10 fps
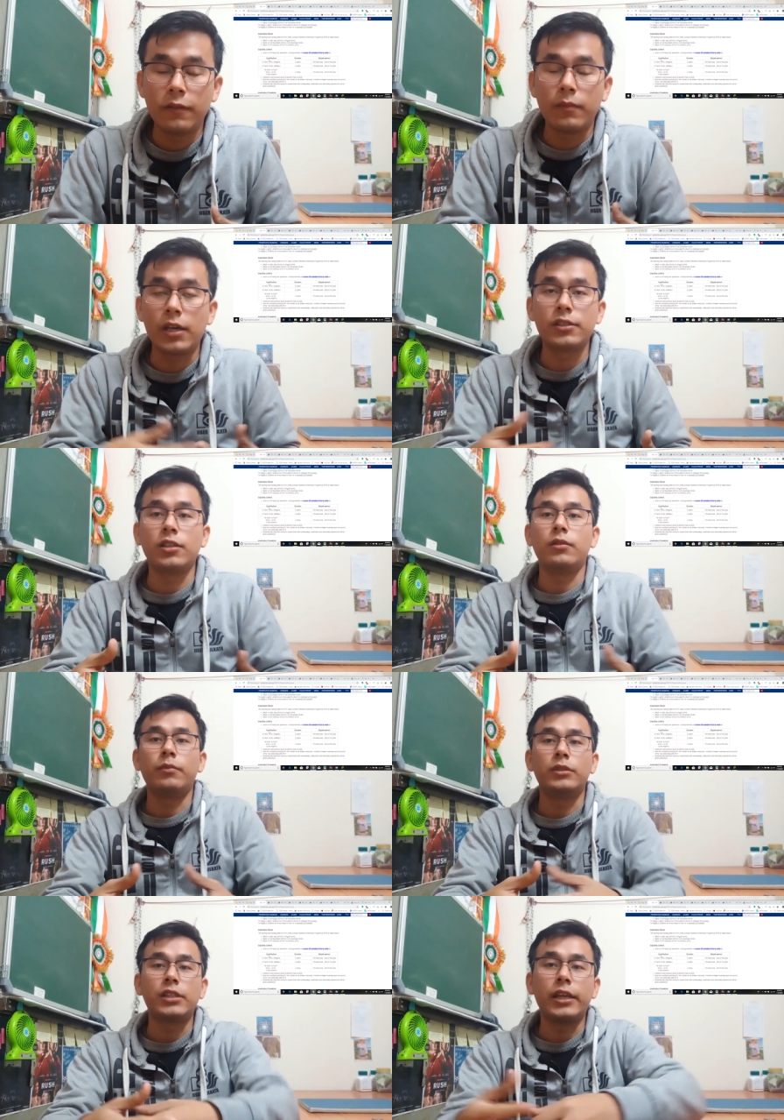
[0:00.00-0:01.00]

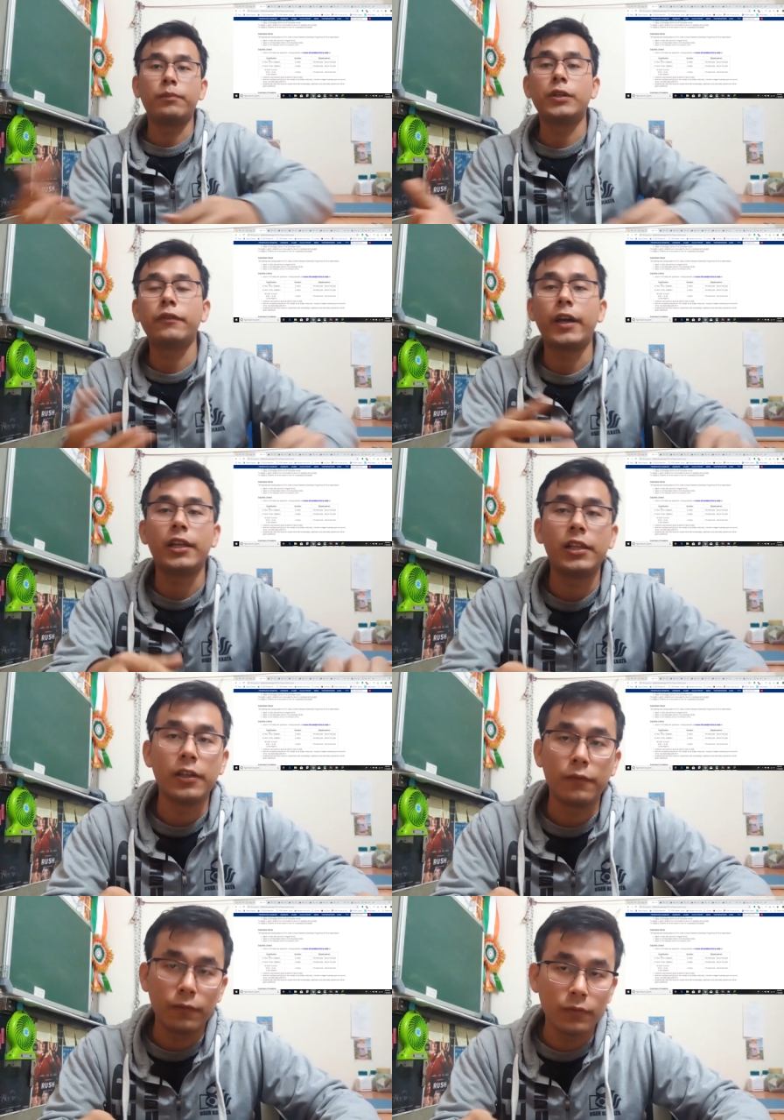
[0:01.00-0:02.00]
master, means like pre-final
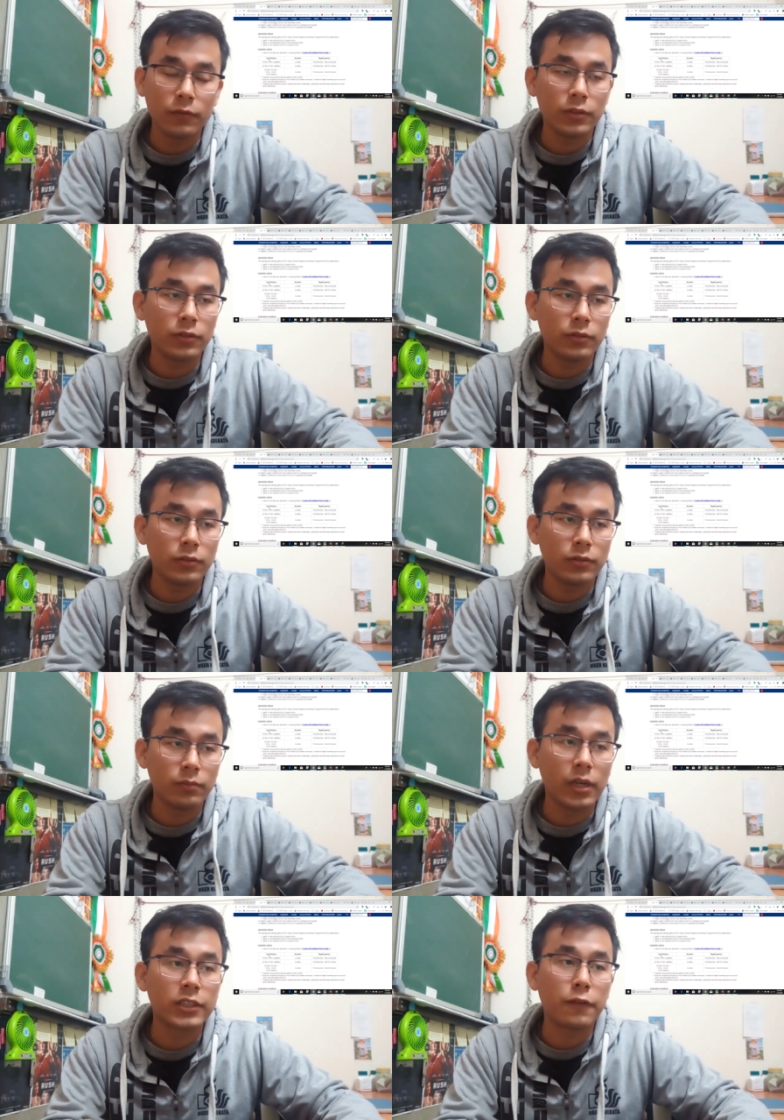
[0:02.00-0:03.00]
year,
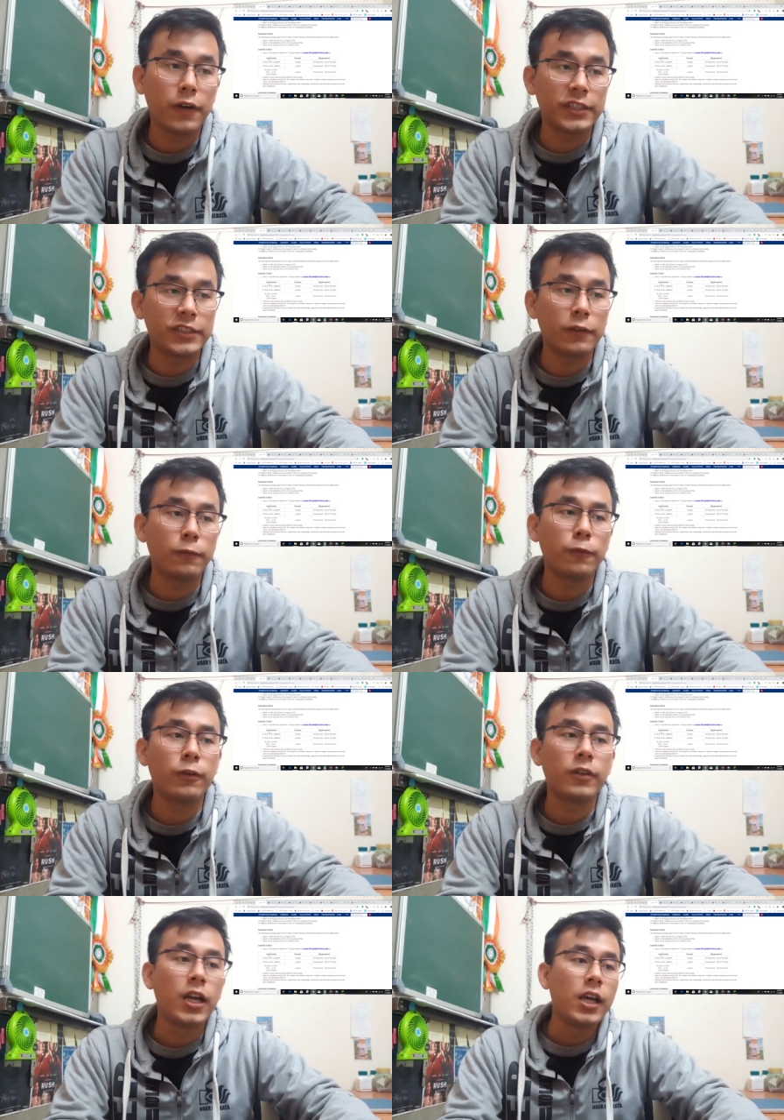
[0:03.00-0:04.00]
master first year.
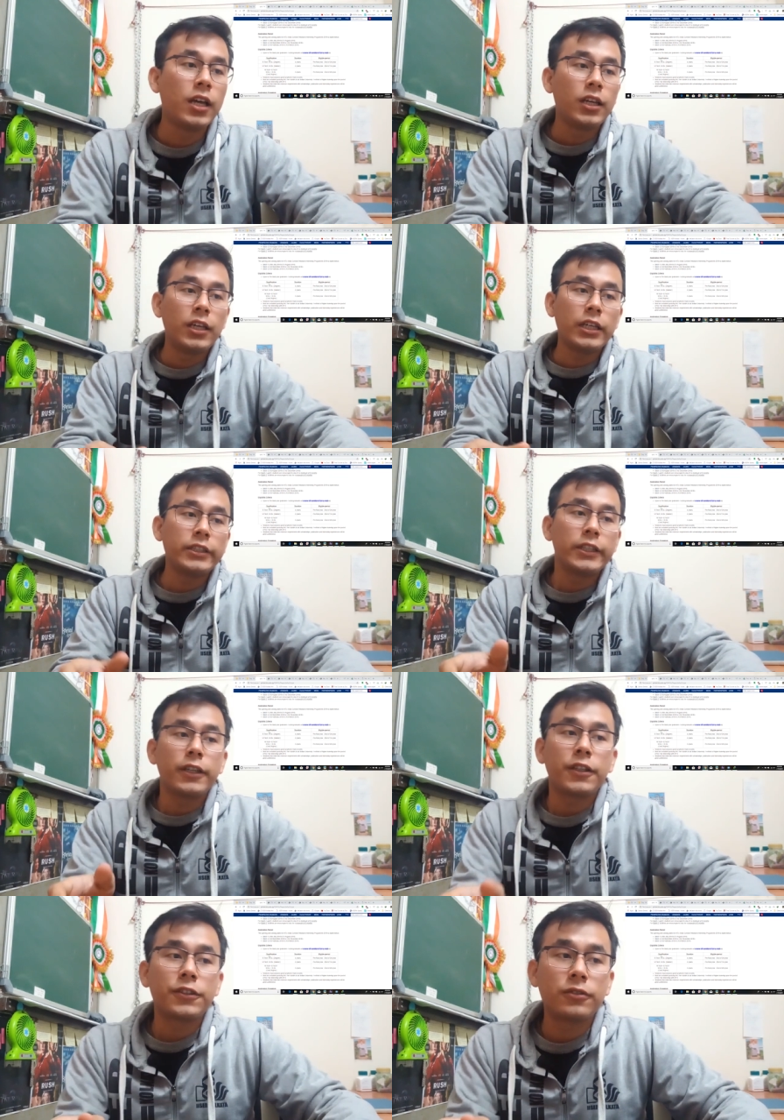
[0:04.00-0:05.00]
For
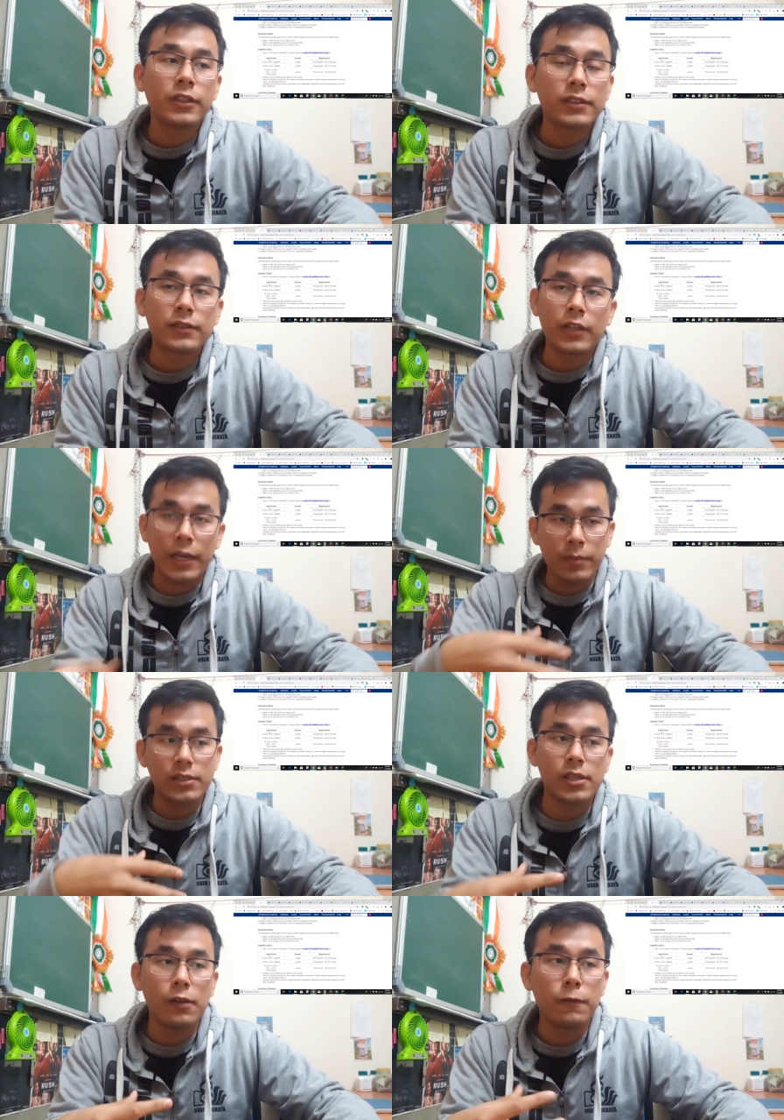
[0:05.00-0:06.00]
integrated students like
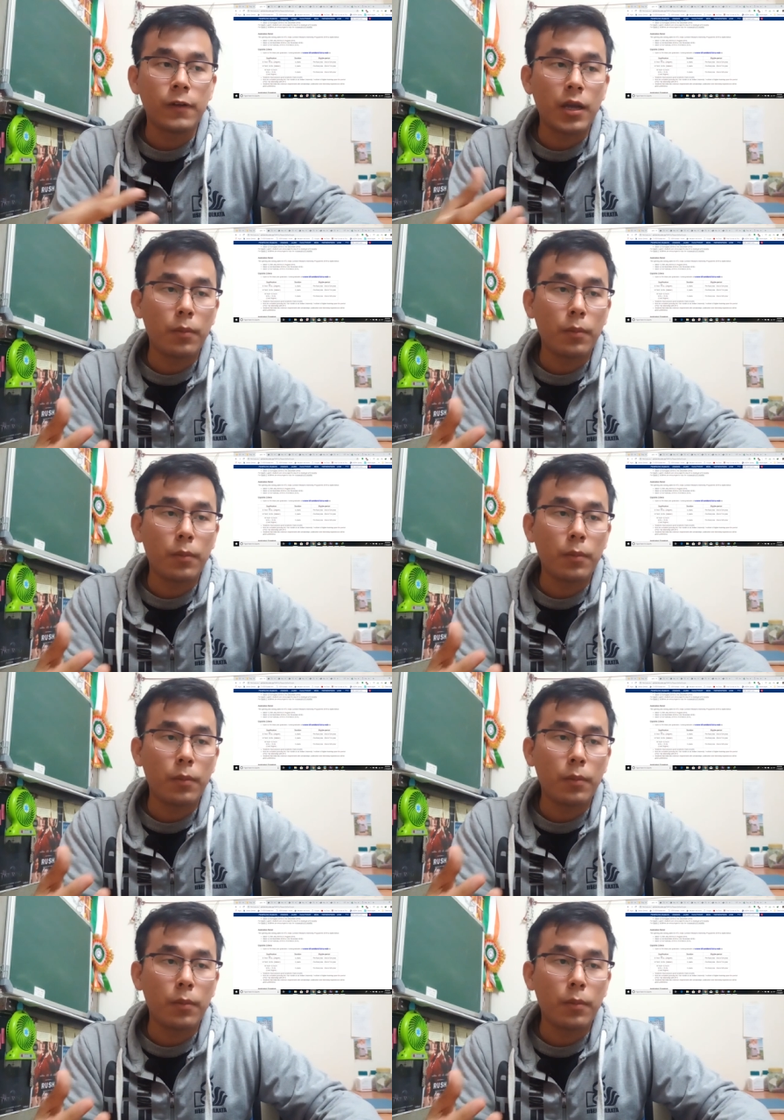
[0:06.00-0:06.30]
myself,